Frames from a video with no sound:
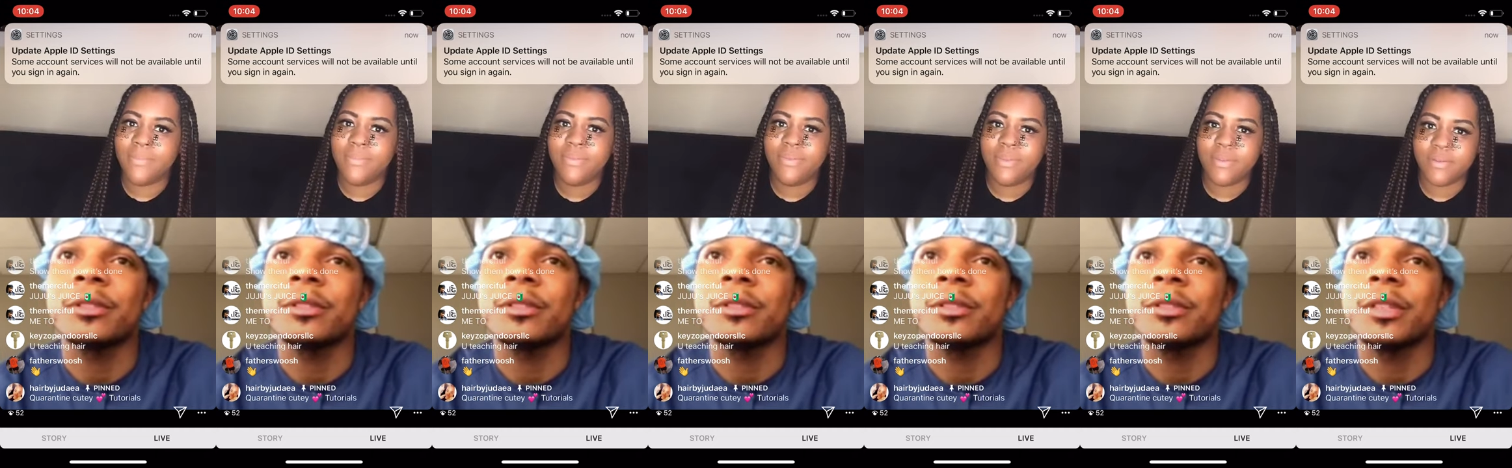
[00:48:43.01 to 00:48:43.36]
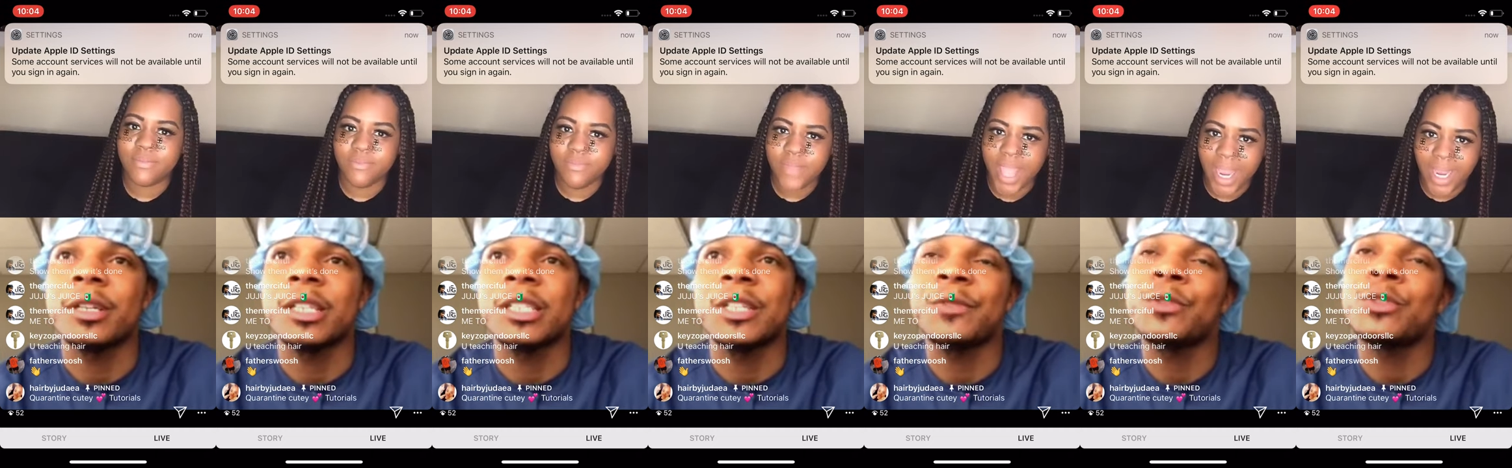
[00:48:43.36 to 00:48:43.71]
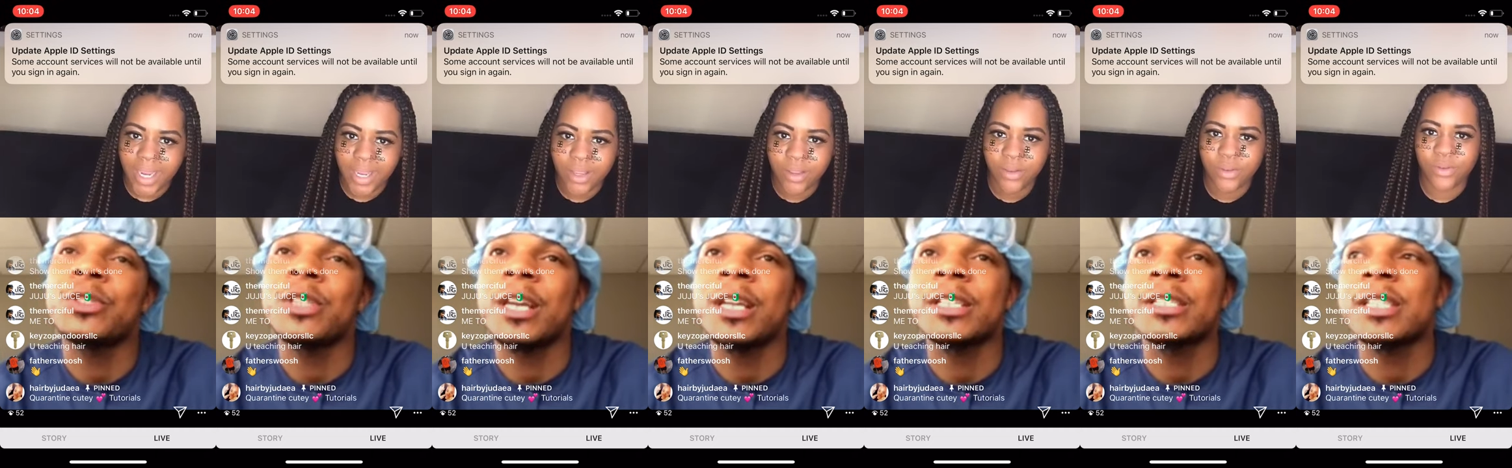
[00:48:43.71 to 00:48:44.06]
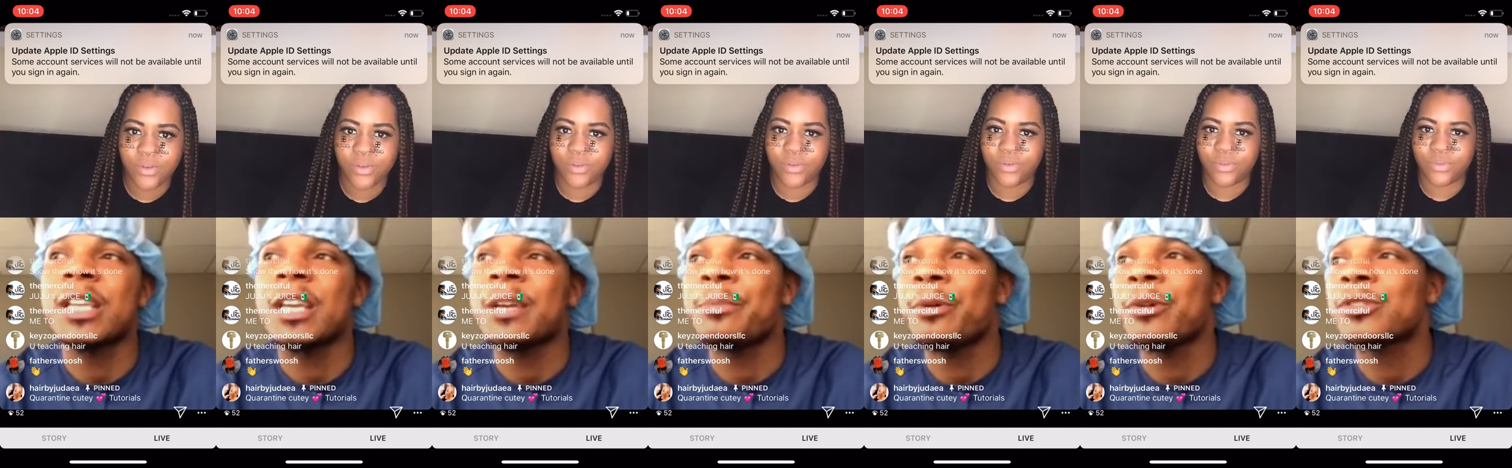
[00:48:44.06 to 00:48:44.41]
Speaker 1: Because if you stay you. the same
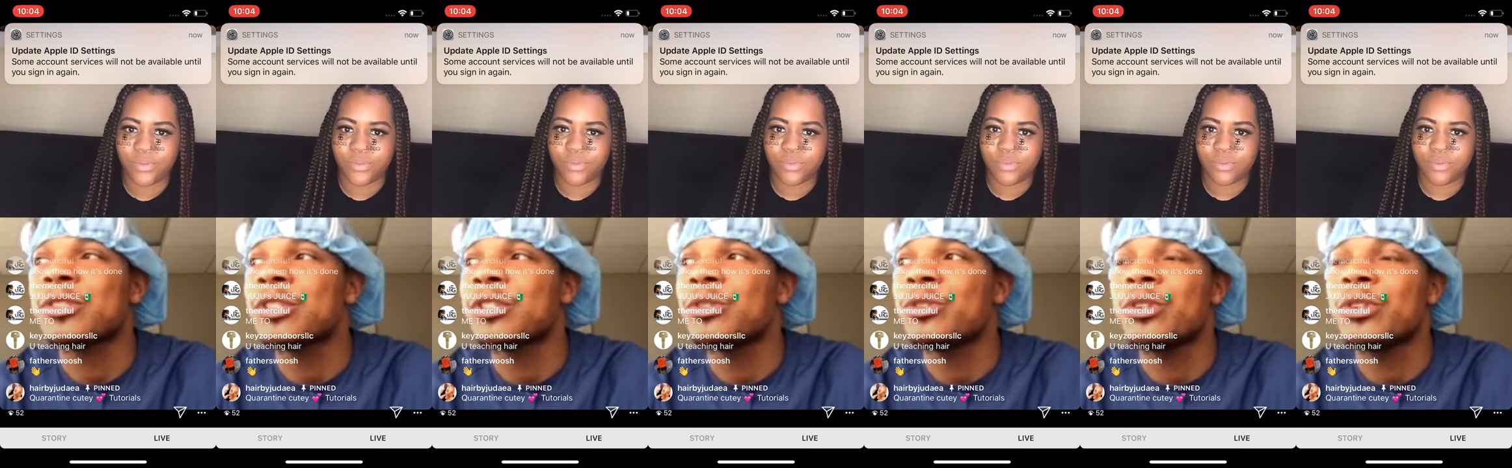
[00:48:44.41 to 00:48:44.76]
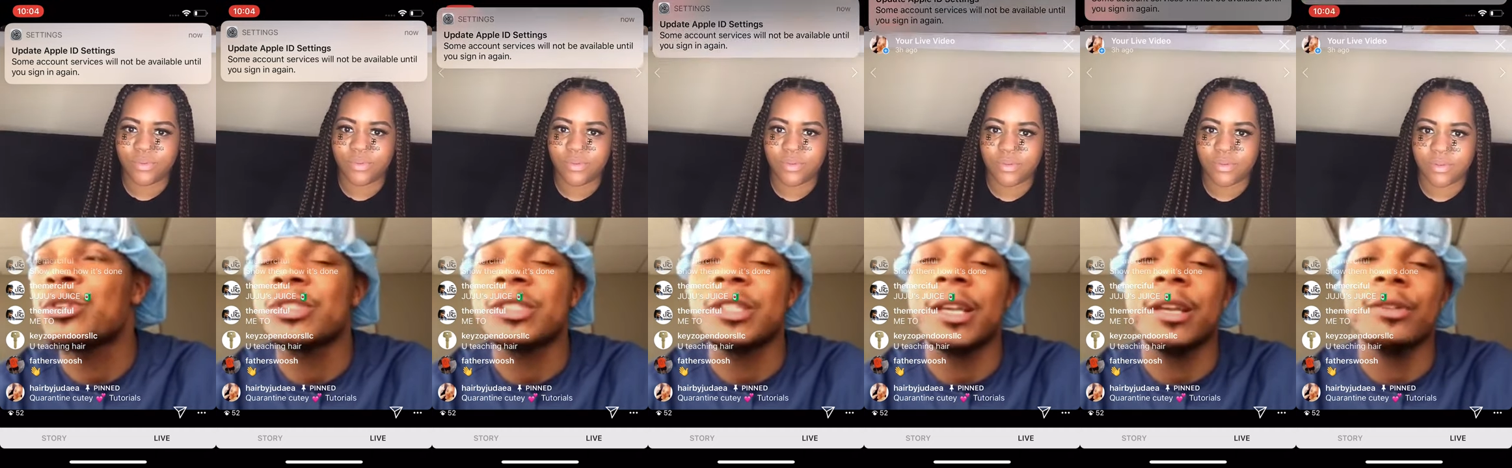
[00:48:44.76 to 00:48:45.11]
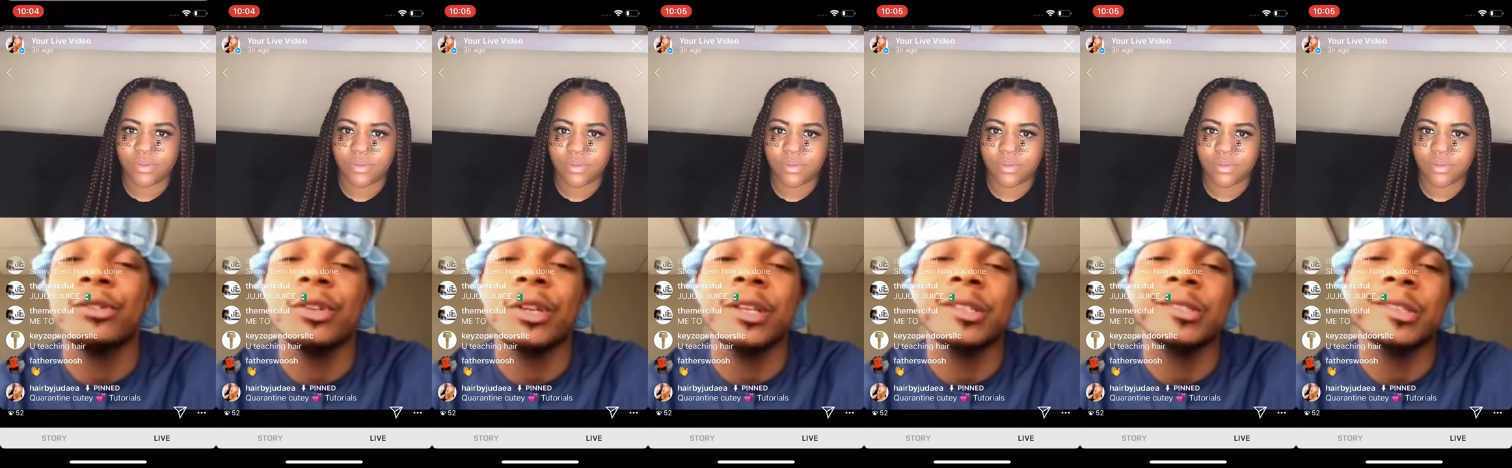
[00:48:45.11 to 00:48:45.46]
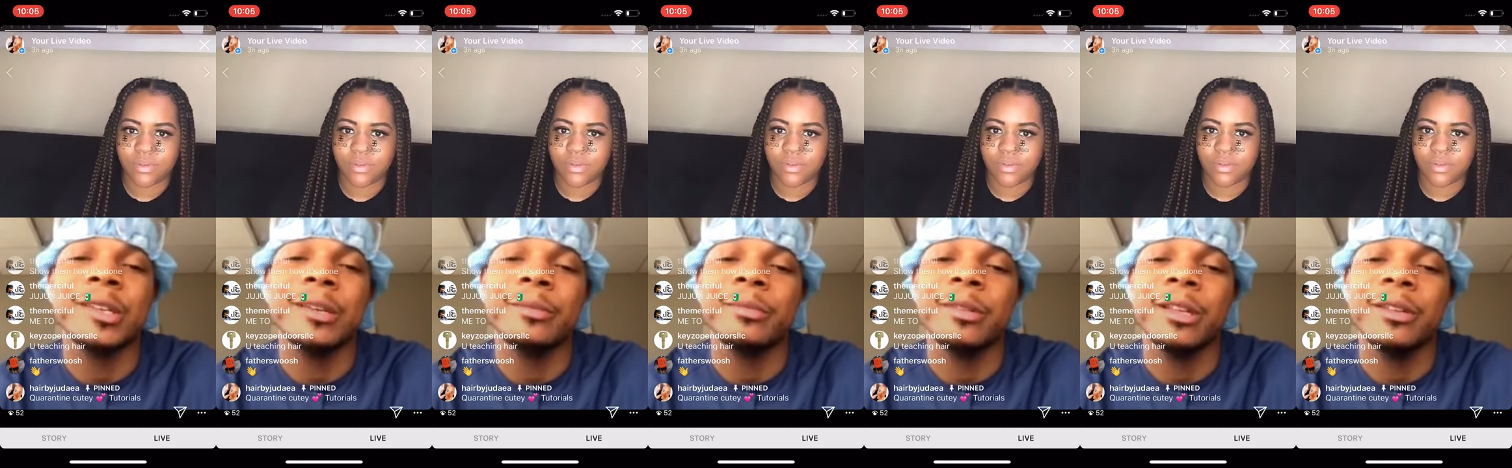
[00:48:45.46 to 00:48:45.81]
person, you're gonna stay on that same
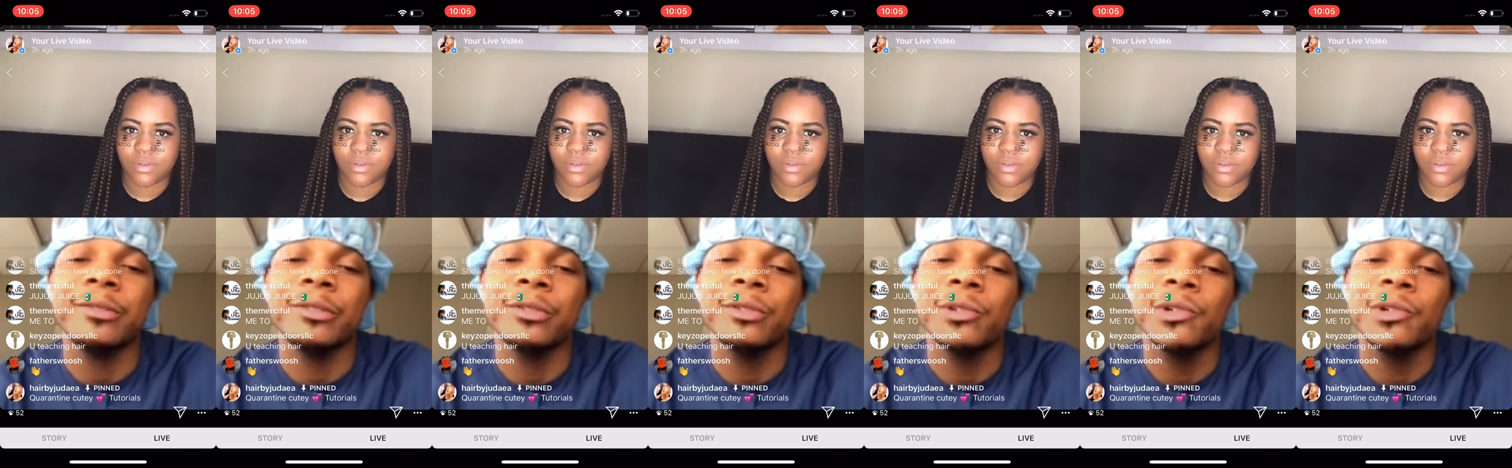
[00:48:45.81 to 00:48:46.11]
level.